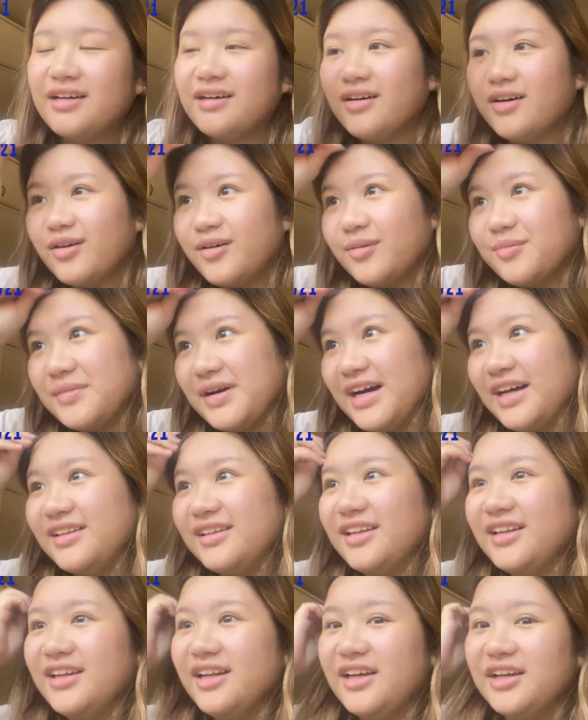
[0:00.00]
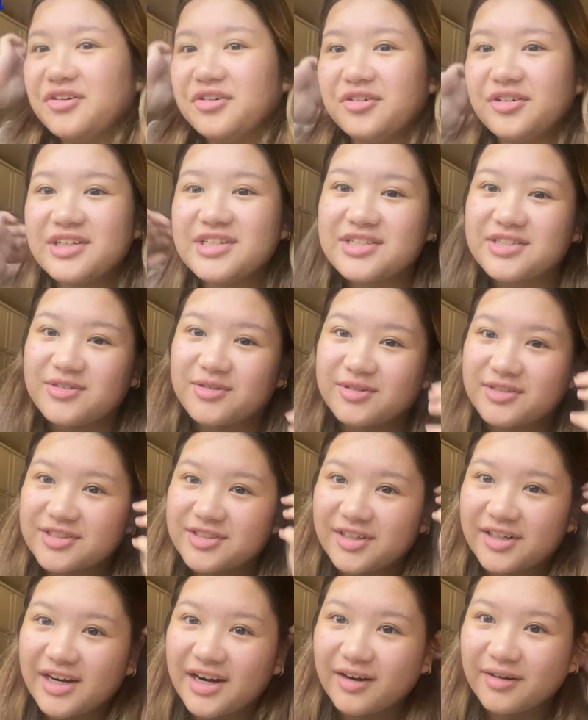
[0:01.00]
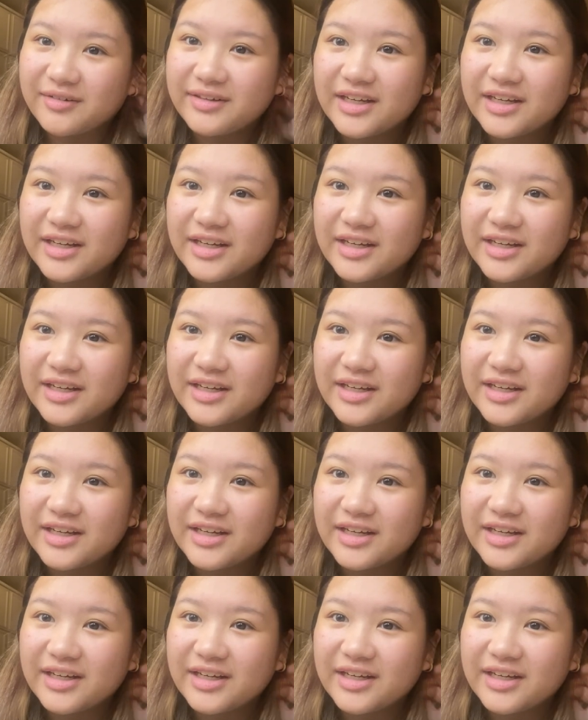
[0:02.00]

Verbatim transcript: um Ateneo results are out.